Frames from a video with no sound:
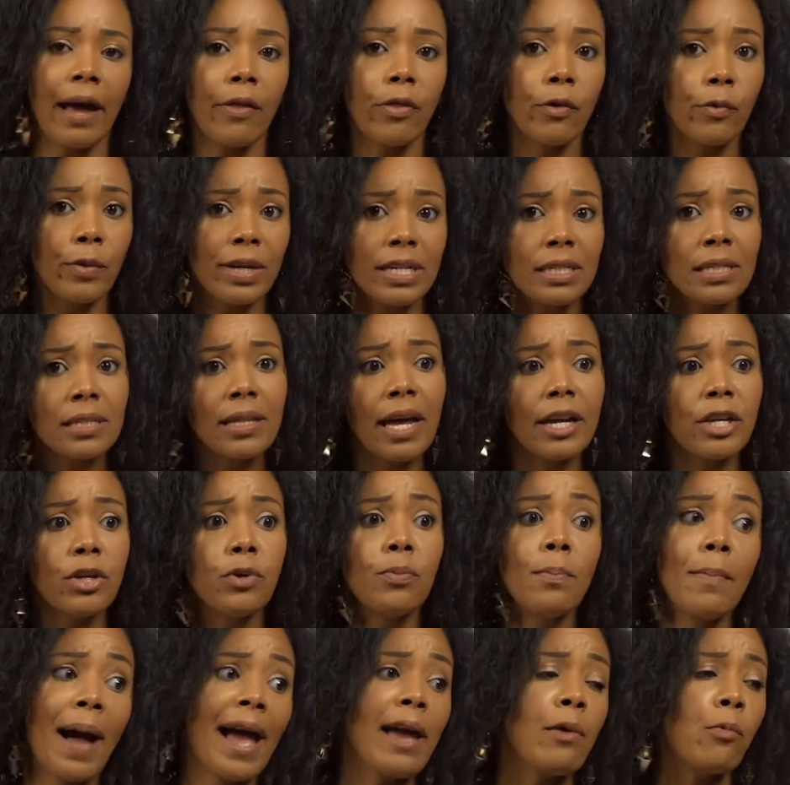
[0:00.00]
Now, the reason that
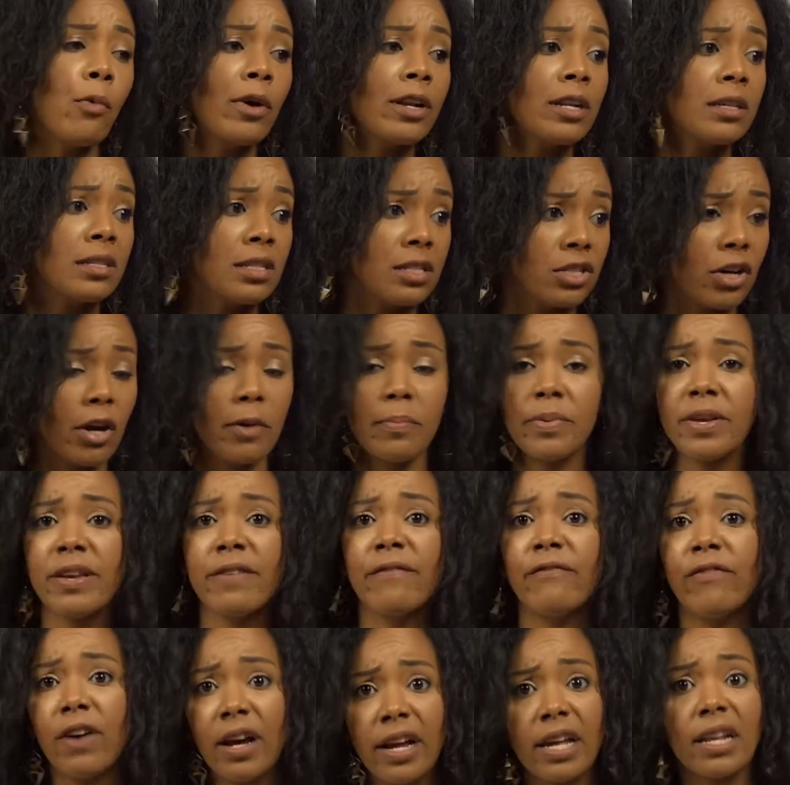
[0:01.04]
you might want to start
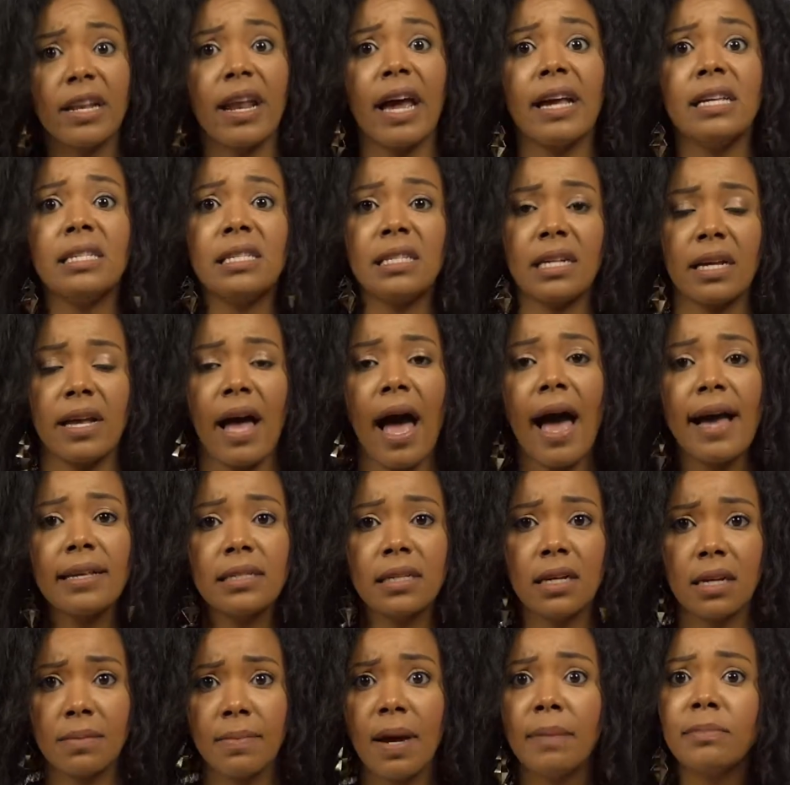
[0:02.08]
being fucking nice to
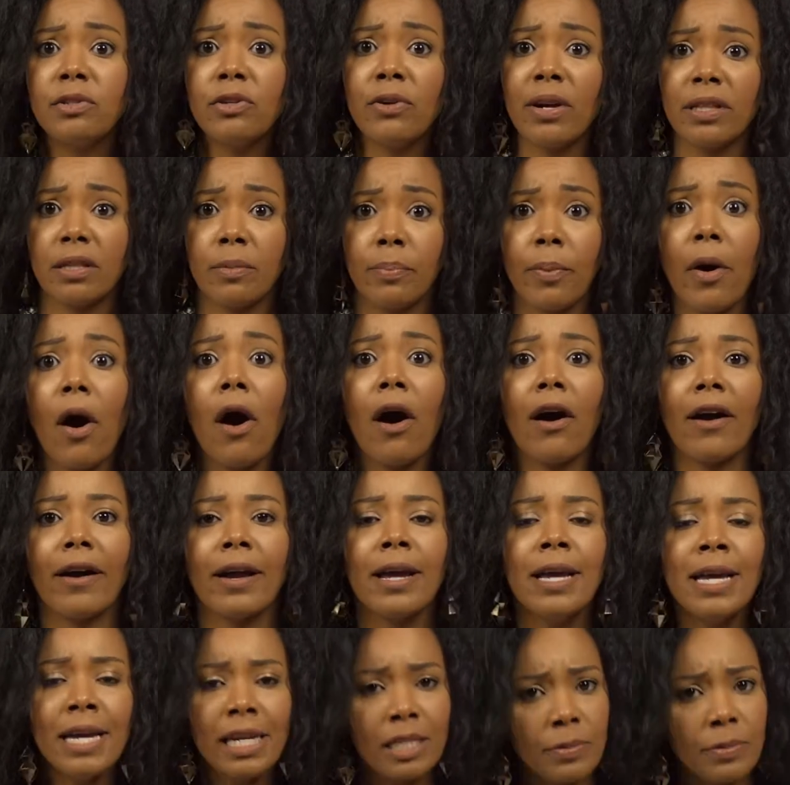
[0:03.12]
guys that come up to you at the bar